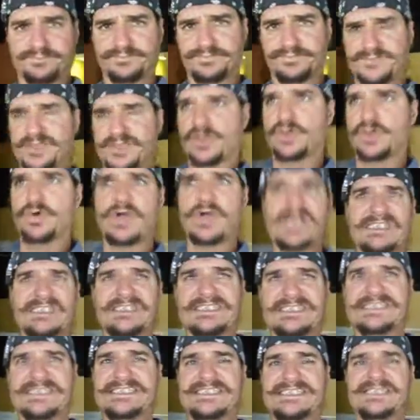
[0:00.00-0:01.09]
across
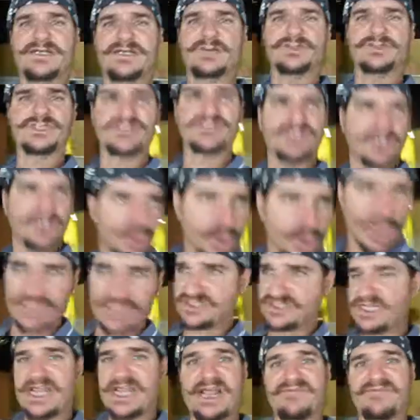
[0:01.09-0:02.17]
the Indian Ocean, across
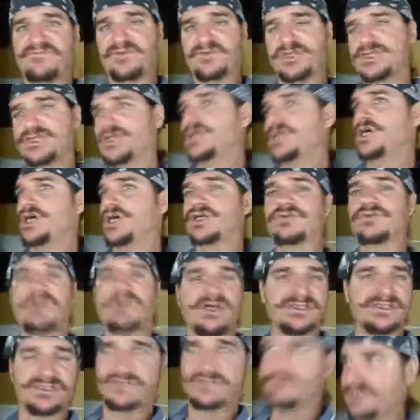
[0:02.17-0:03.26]
Africa,
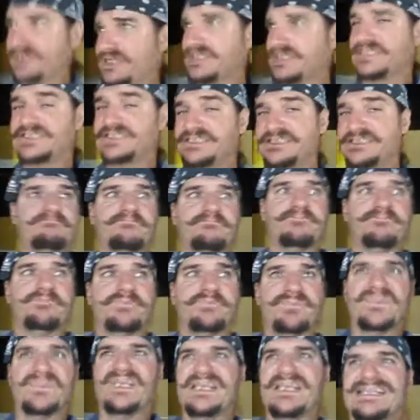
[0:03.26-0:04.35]
across the Middle East.
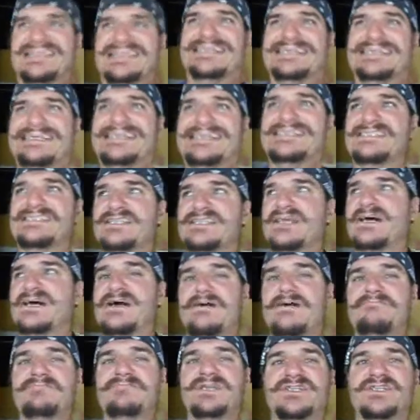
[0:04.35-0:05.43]
The
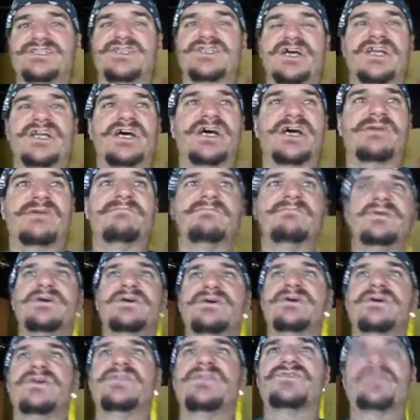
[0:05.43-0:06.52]
Islam is going
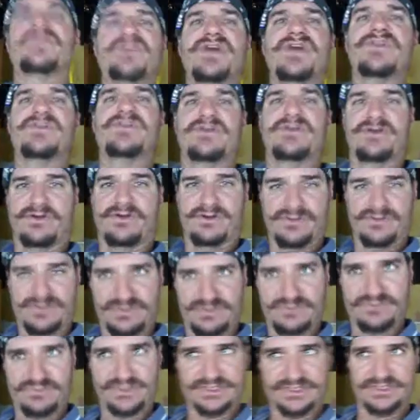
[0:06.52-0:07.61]
to thunder
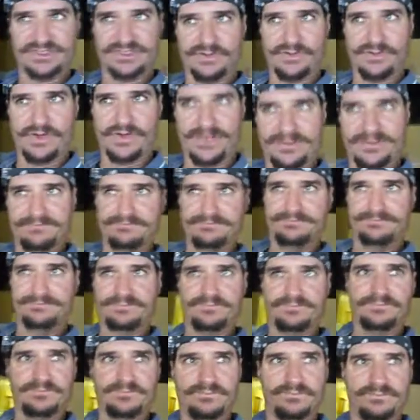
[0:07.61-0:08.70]
with joy.
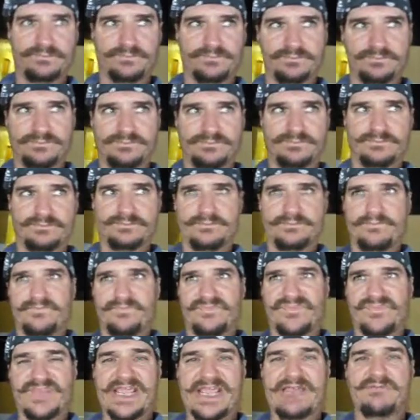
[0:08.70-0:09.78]

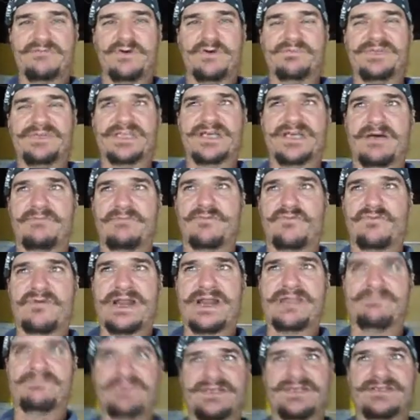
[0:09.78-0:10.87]
And they will become
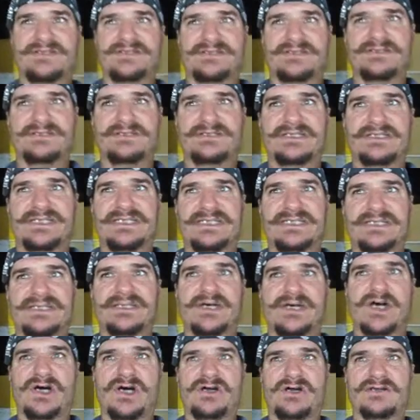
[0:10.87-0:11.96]
rampant in
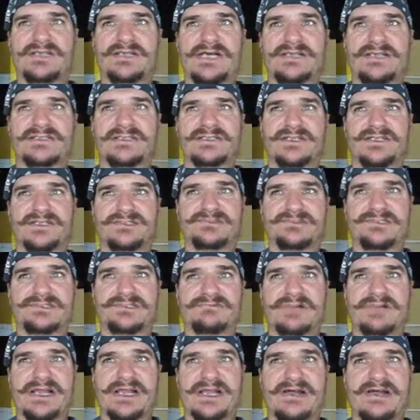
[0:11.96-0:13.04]
all kinds of countries
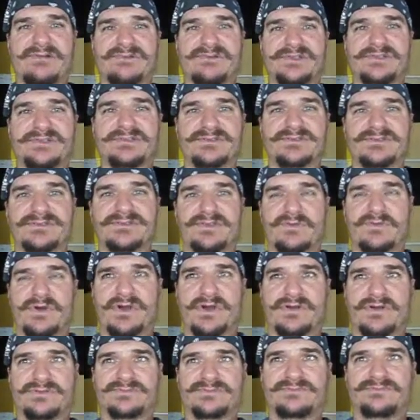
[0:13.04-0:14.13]
around the
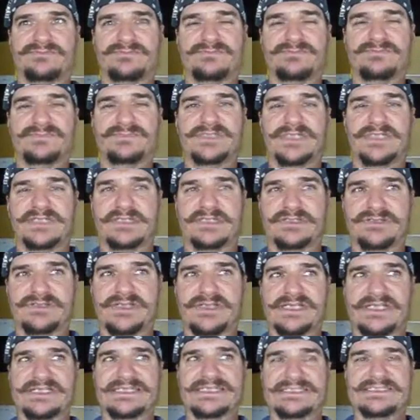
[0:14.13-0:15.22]
world,
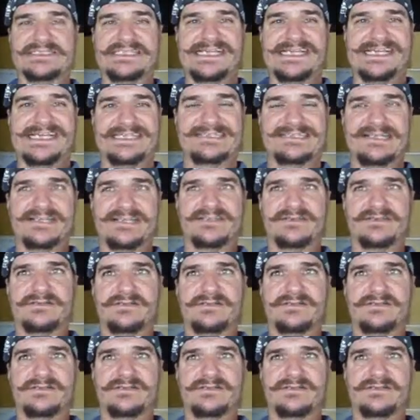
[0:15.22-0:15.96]
including England